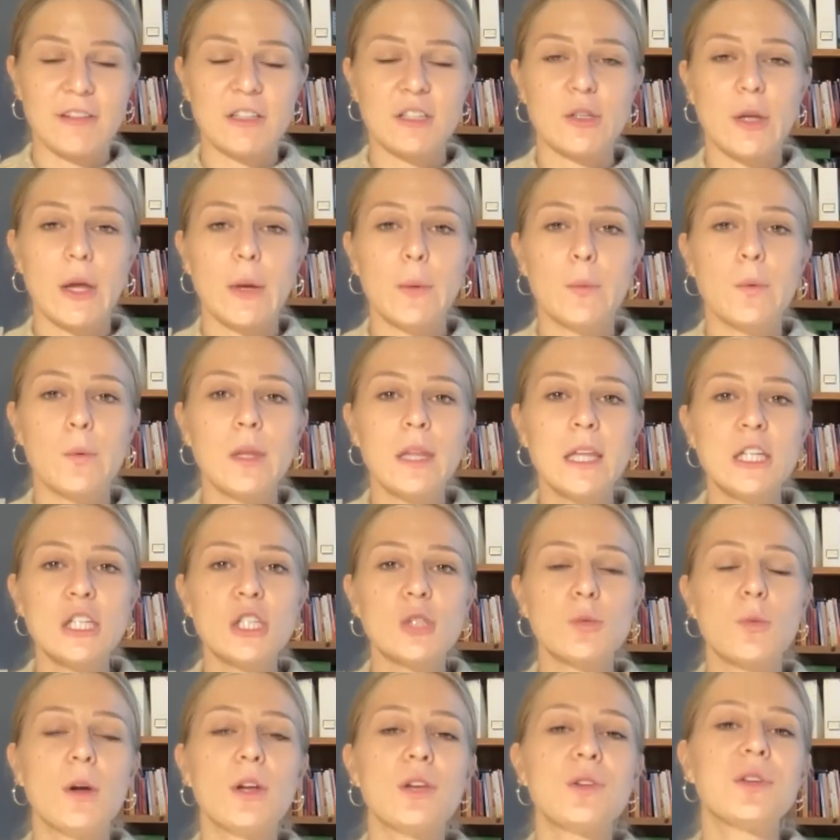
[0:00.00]
And so I really
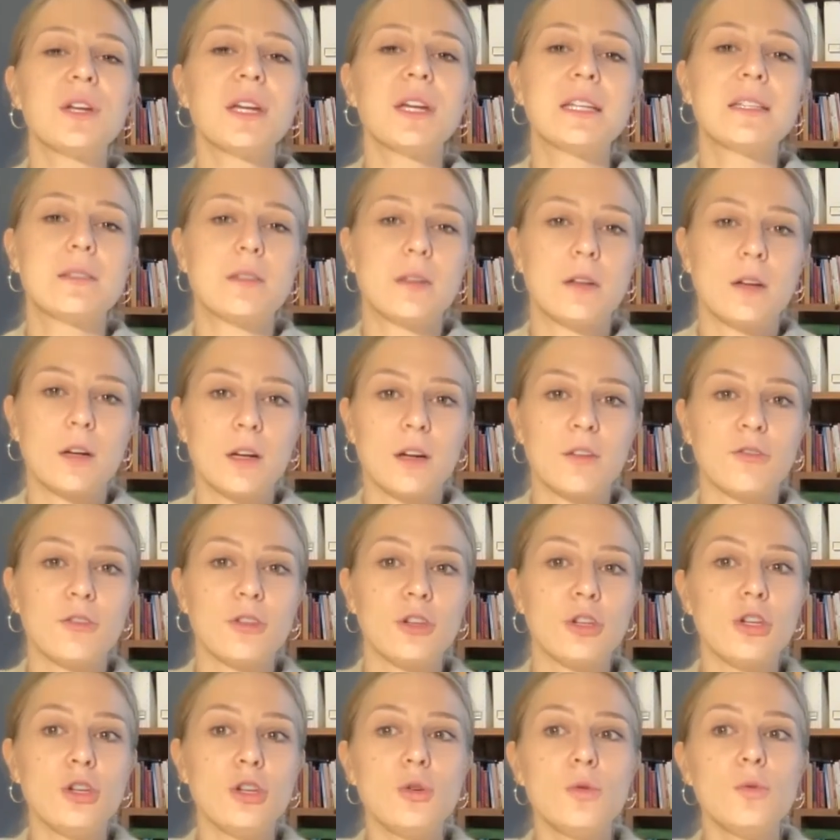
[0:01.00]
just want you to consider if
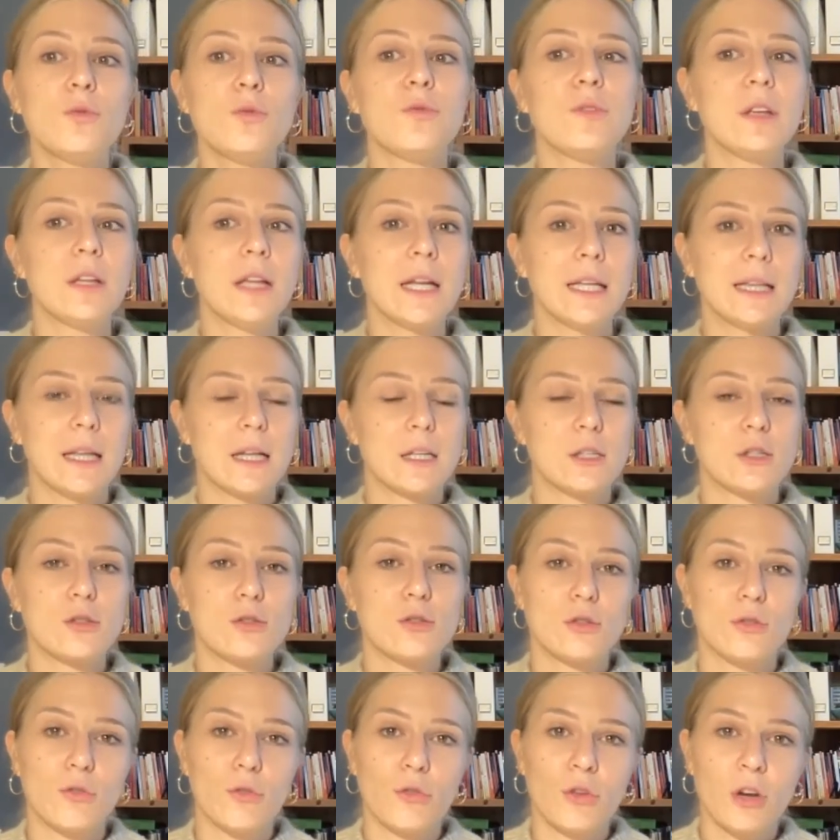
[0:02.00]
you feel like that's
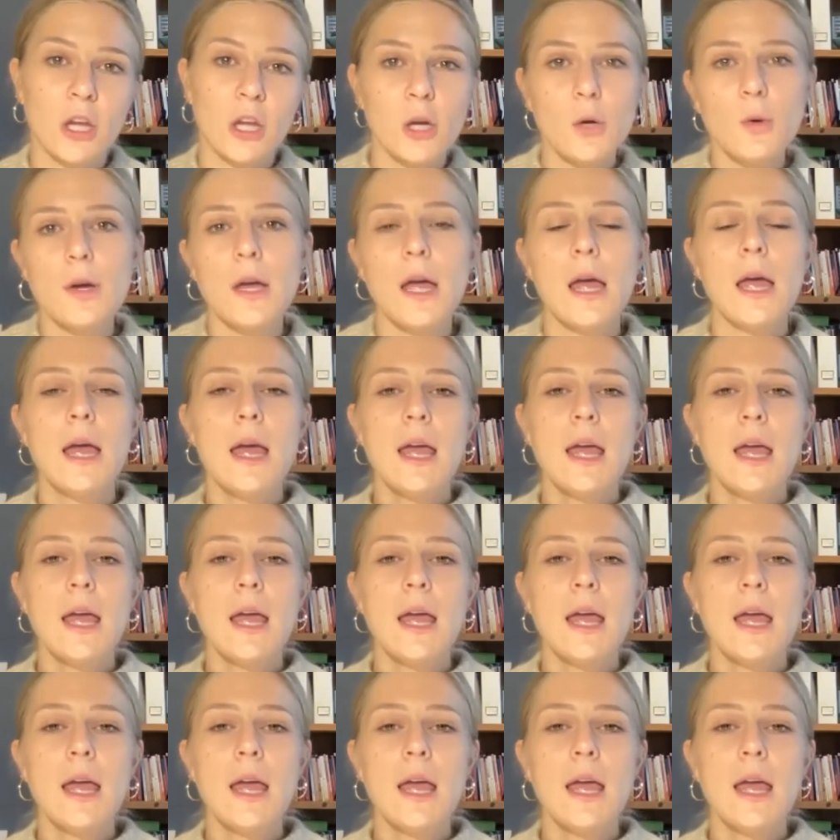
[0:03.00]
true for you,